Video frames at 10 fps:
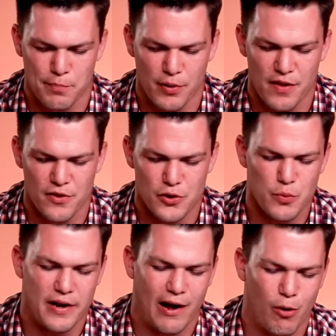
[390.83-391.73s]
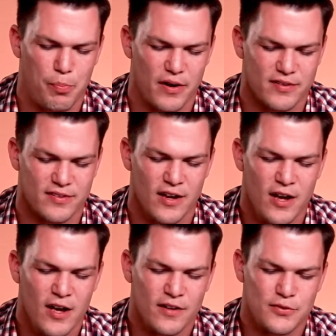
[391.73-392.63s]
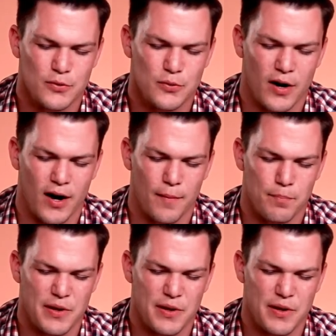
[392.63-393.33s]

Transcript: I pray that you would help us to